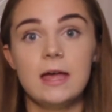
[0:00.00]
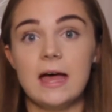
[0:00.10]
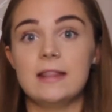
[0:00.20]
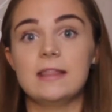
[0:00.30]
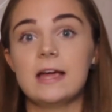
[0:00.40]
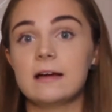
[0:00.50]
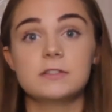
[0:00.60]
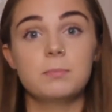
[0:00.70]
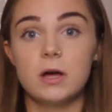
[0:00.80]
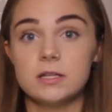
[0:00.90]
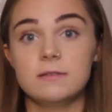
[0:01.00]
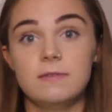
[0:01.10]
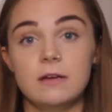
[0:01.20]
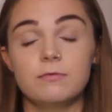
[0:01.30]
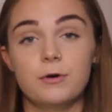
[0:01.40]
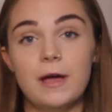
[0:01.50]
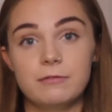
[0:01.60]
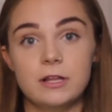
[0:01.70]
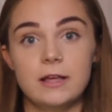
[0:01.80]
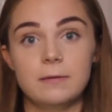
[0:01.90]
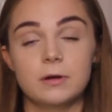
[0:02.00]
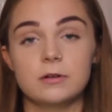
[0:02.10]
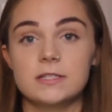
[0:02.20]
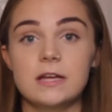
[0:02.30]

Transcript: and they have to persevere through everything because